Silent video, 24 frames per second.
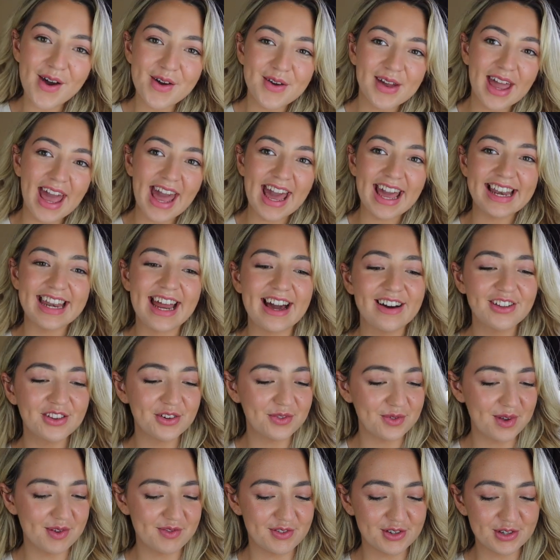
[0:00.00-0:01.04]
Okay, now
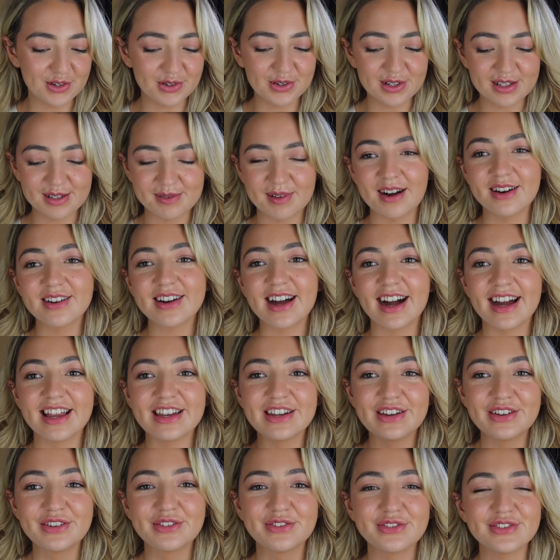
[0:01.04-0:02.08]
that we've talked about
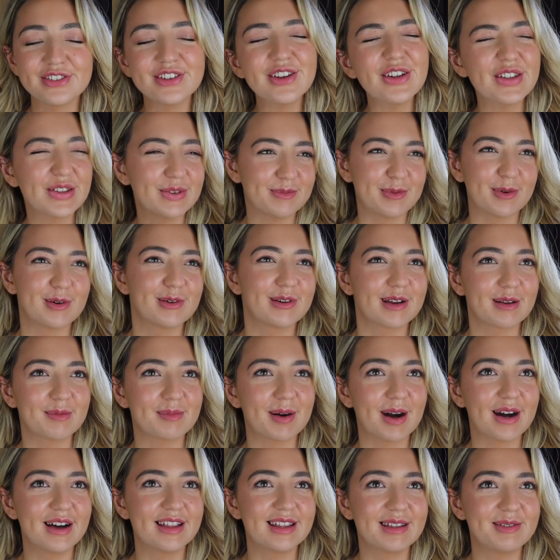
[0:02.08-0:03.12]
kind of, not the boring
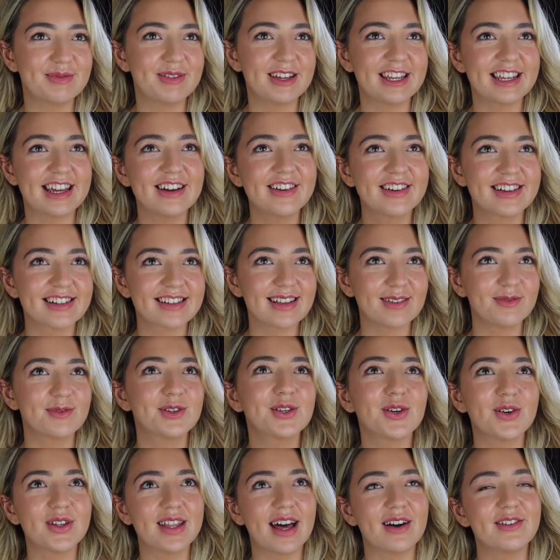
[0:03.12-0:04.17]
part of the video, because I'm
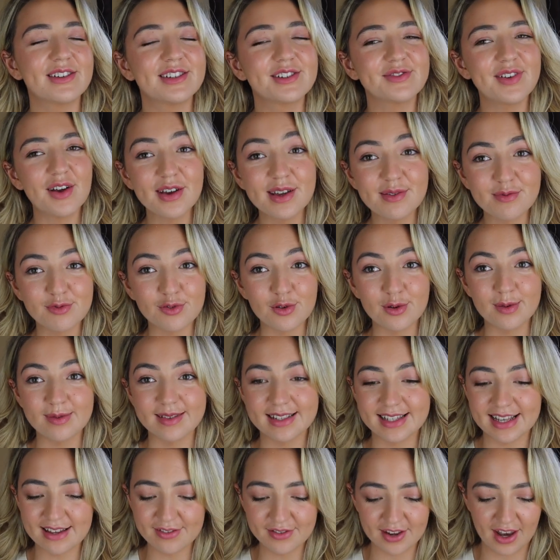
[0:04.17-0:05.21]
sure that was very
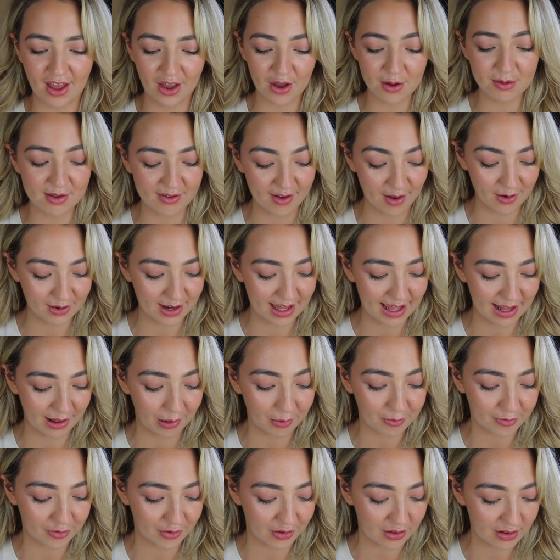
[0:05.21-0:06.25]
informative and I hope you found it
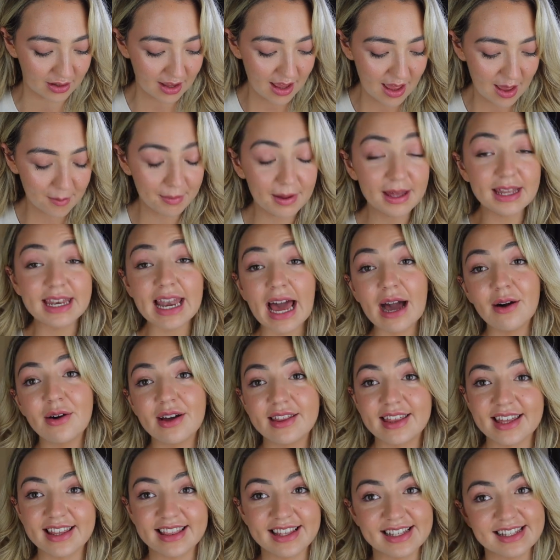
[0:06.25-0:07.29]
helpful, but now
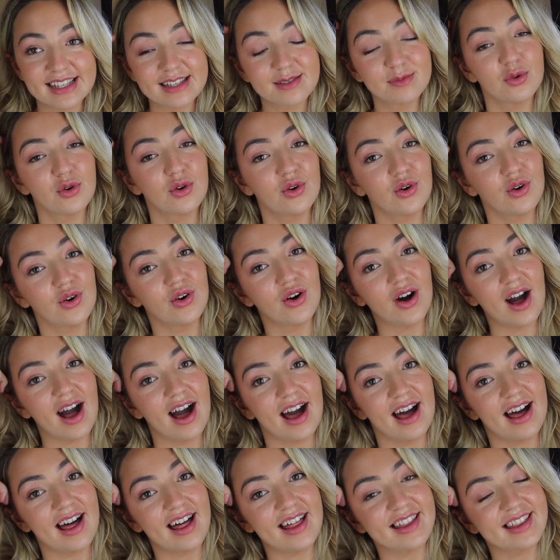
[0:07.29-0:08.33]
I think this is more
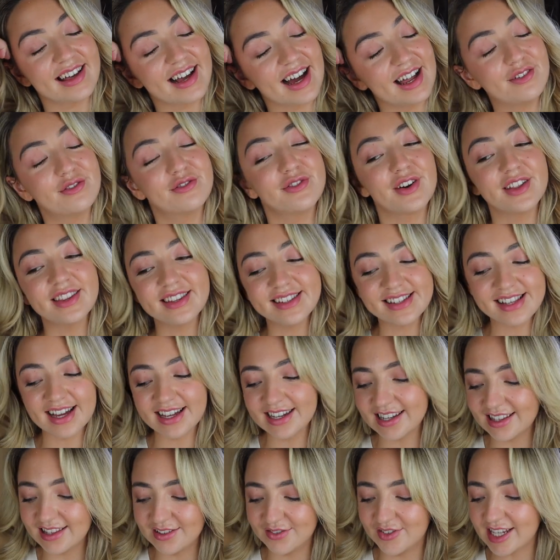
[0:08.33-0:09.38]
uh, the kind of fun
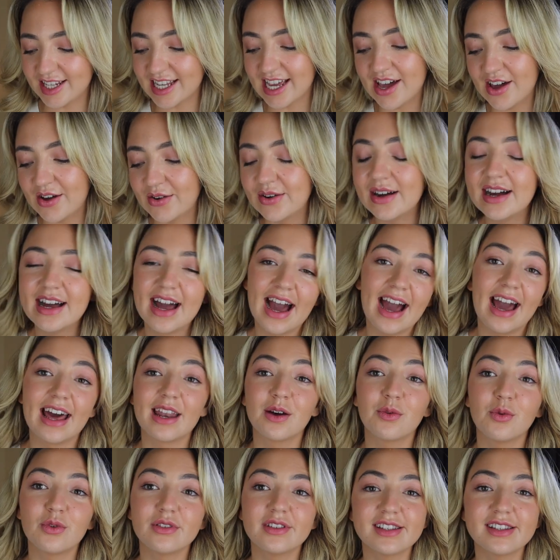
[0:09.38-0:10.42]
side of the video, and
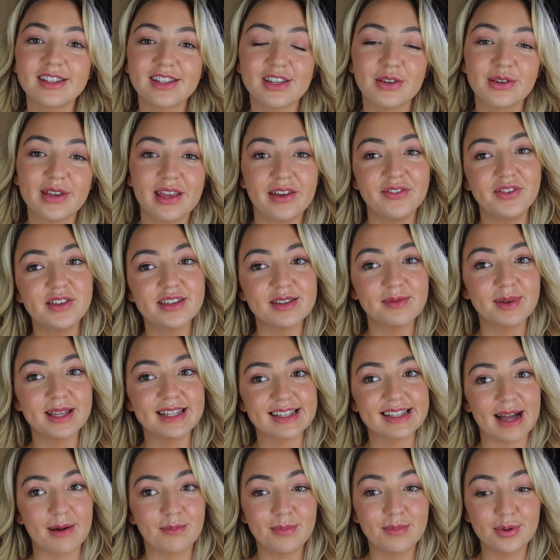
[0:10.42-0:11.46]
I want to give you some
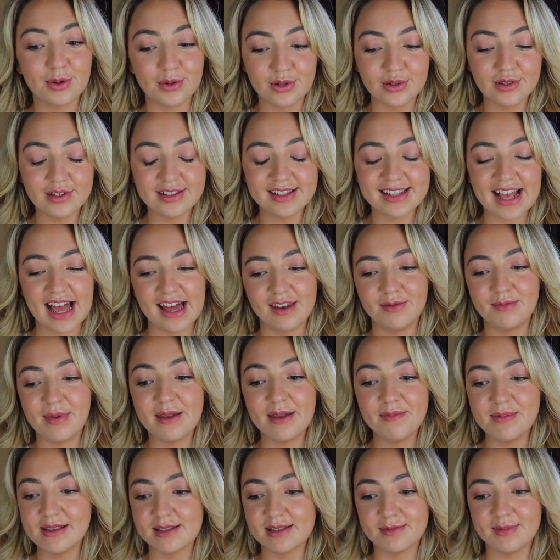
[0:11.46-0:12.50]
examples and
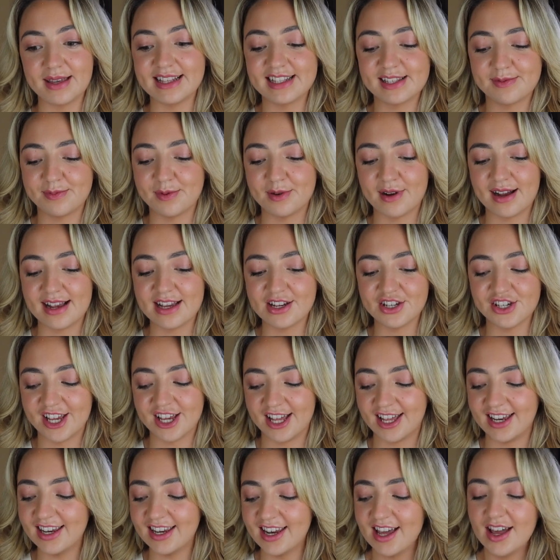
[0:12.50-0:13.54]
maybe some
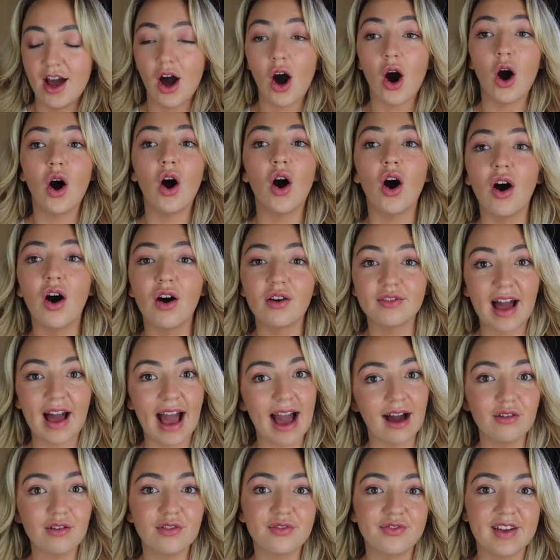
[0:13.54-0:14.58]
inspiration of
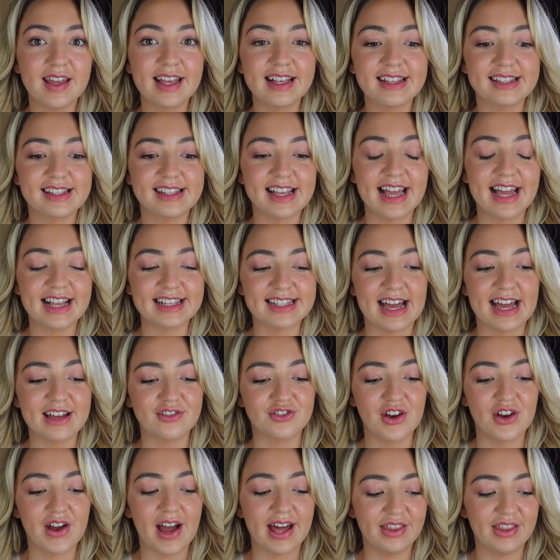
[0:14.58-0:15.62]
outfits, et
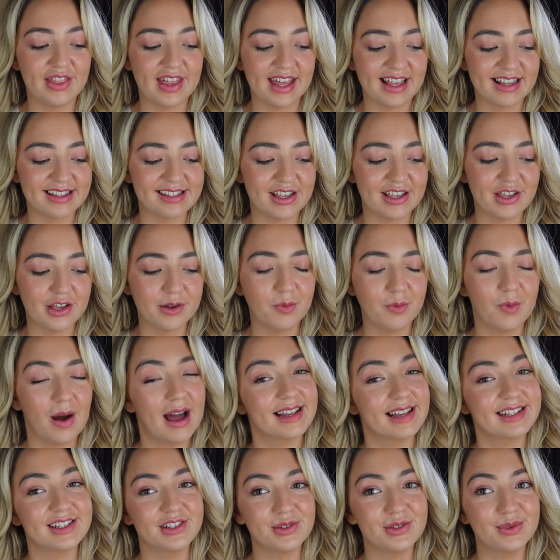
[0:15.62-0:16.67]
cetera, and things that you can
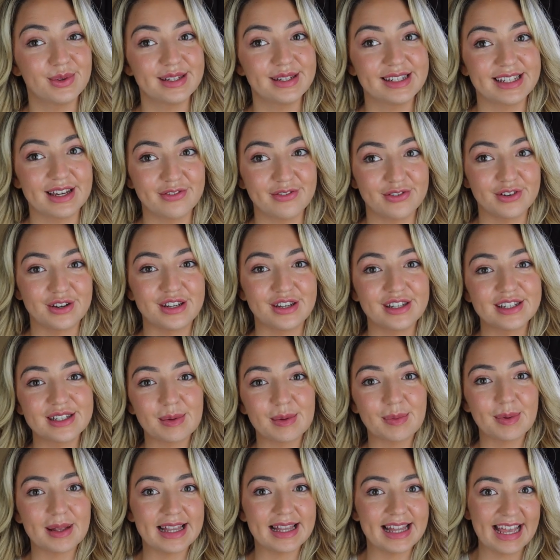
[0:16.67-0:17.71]
wear to different
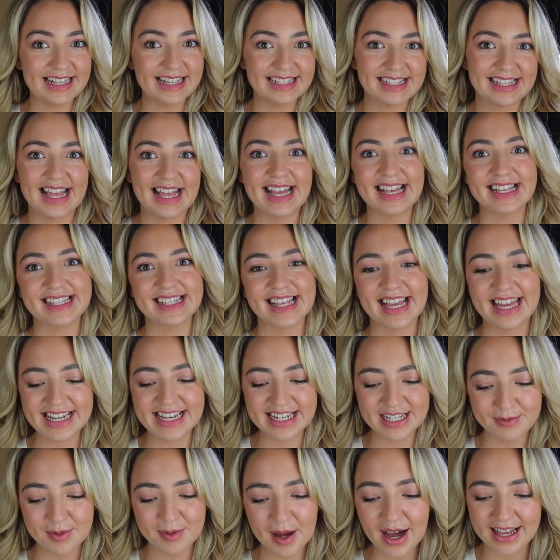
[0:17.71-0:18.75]
places
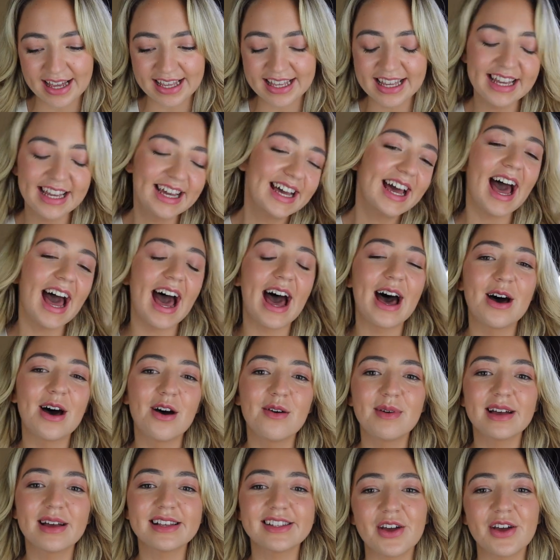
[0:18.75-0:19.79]
in Dubai.
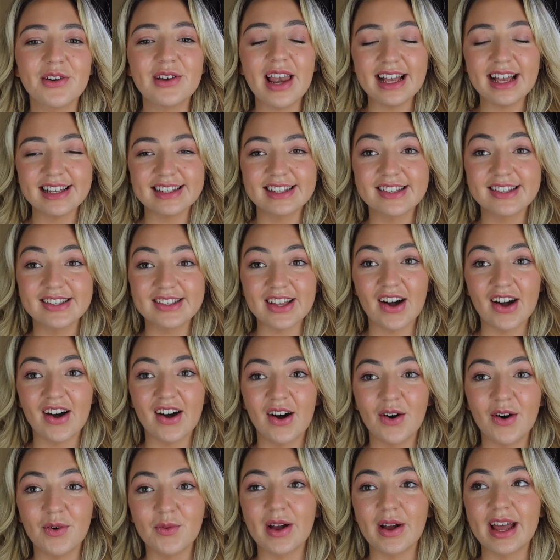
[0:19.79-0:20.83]
Um, so let's
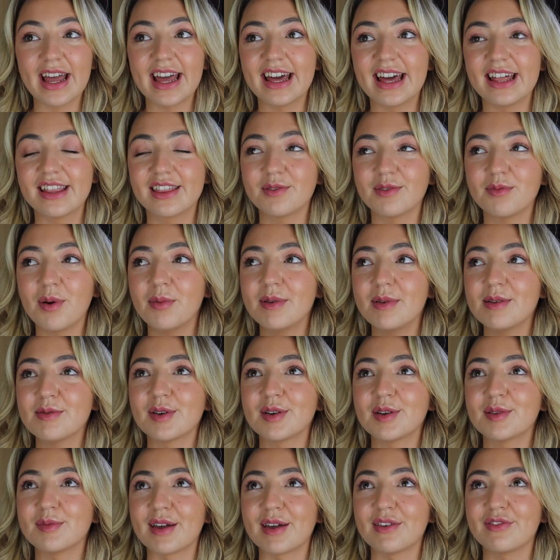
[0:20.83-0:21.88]
start with probably
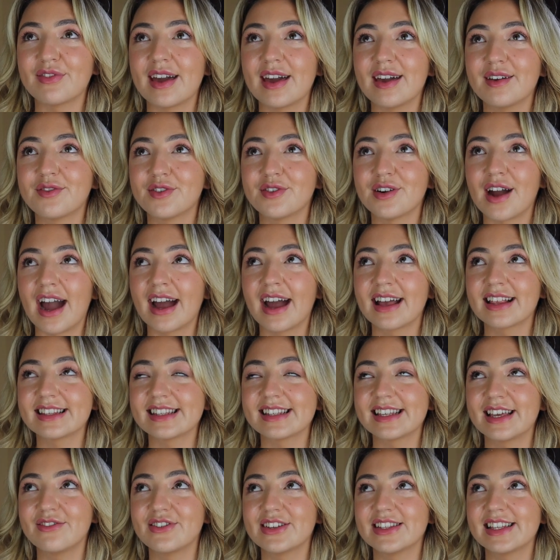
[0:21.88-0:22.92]
one of my favourite
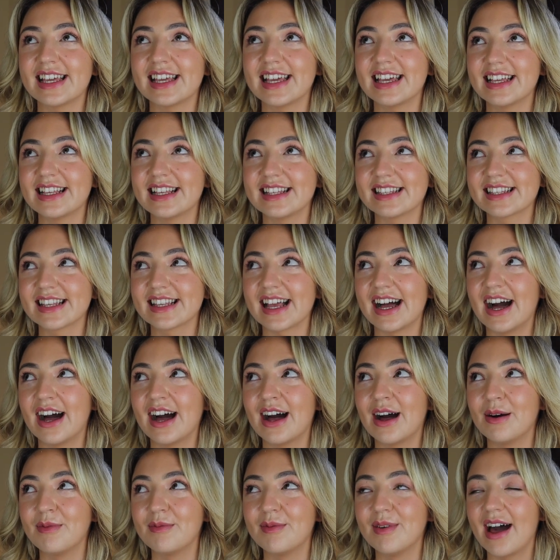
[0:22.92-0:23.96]
activities
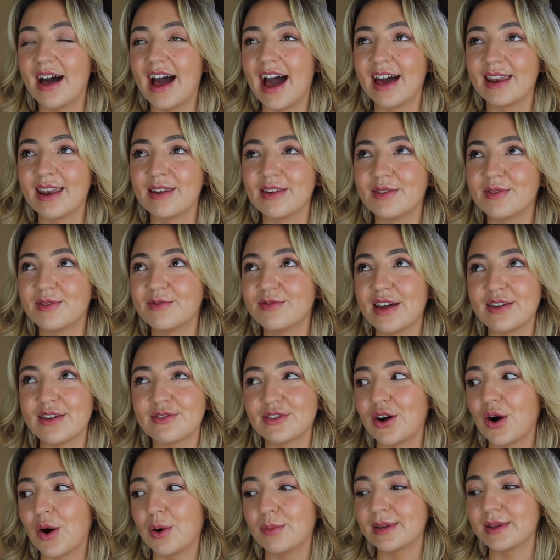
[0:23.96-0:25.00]
um, and
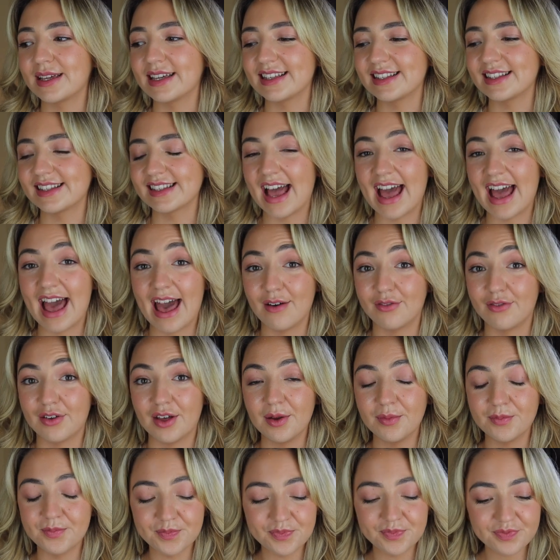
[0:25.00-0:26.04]
favourite hobbies
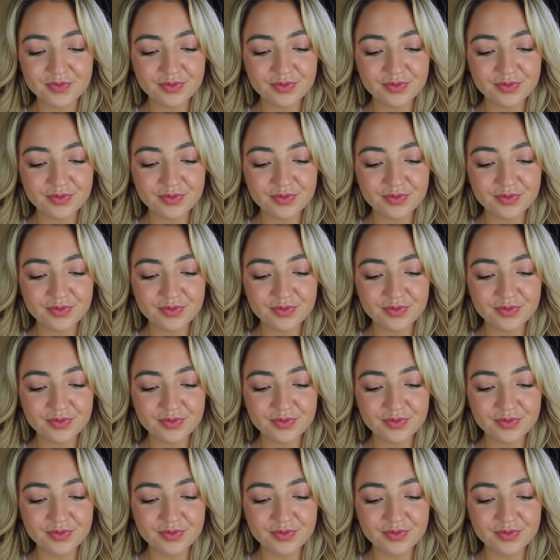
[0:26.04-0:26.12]
ever,